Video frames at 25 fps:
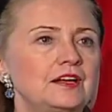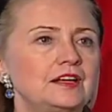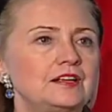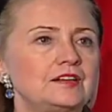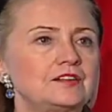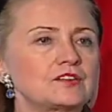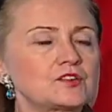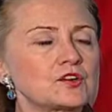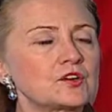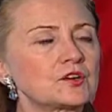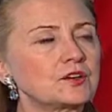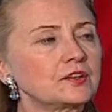
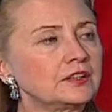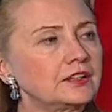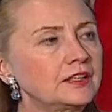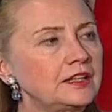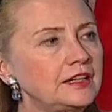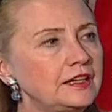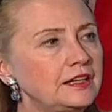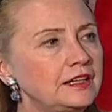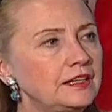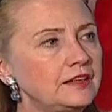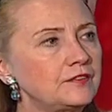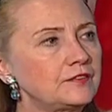
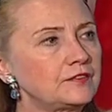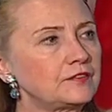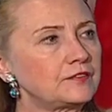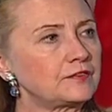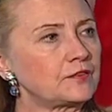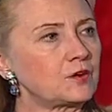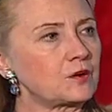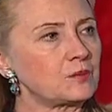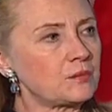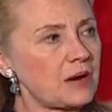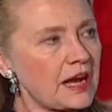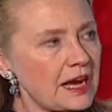certainly
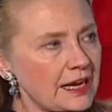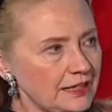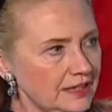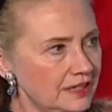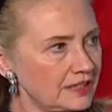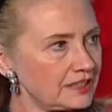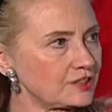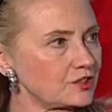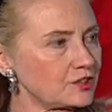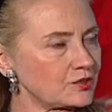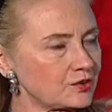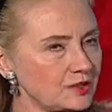for my
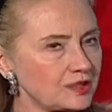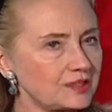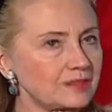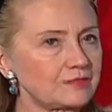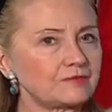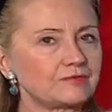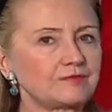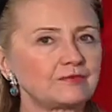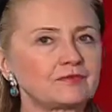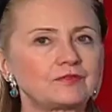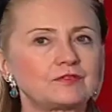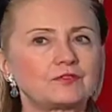country,
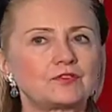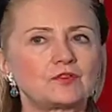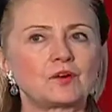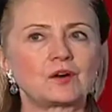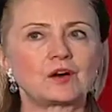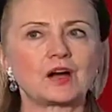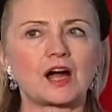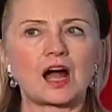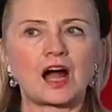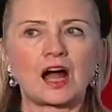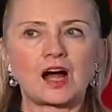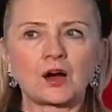
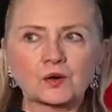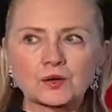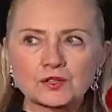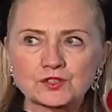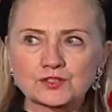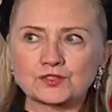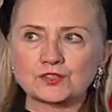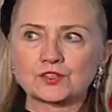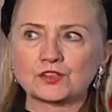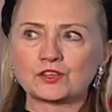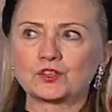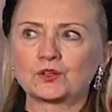for our
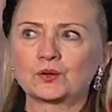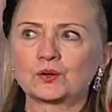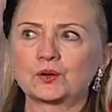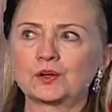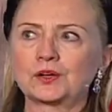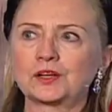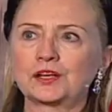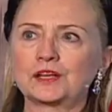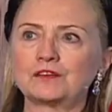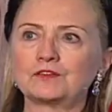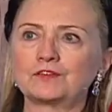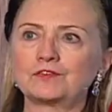
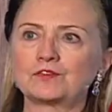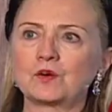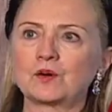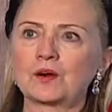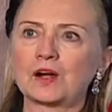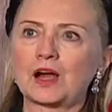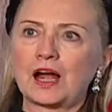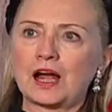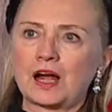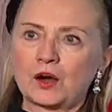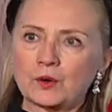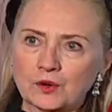security,
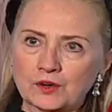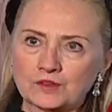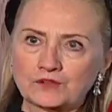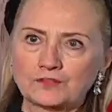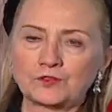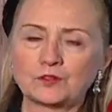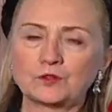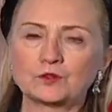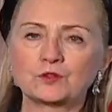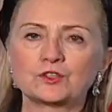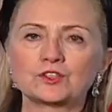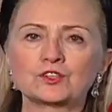for our
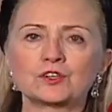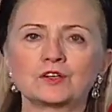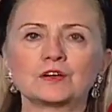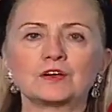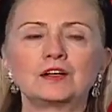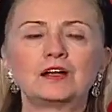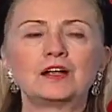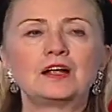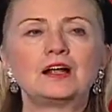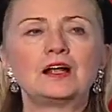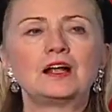future,